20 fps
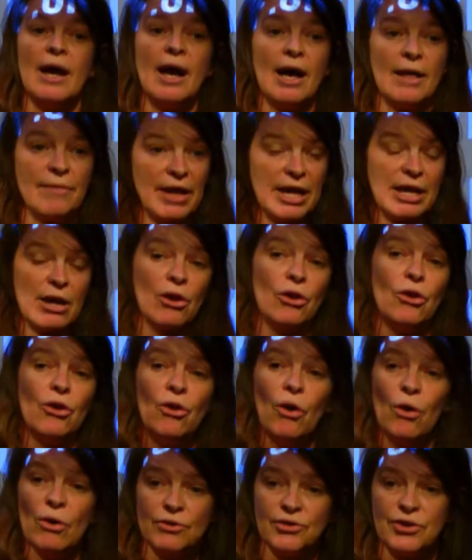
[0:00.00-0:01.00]
that they are
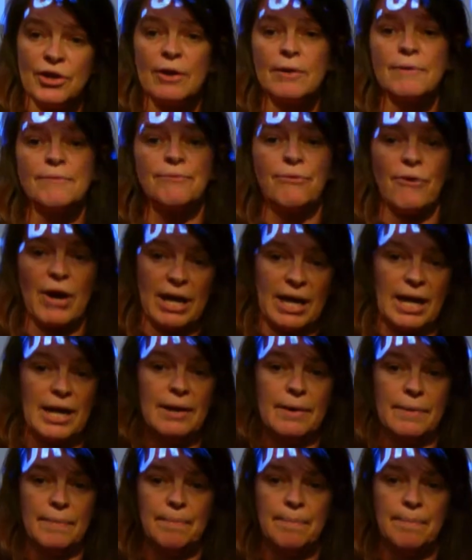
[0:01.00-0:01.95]
not fracking.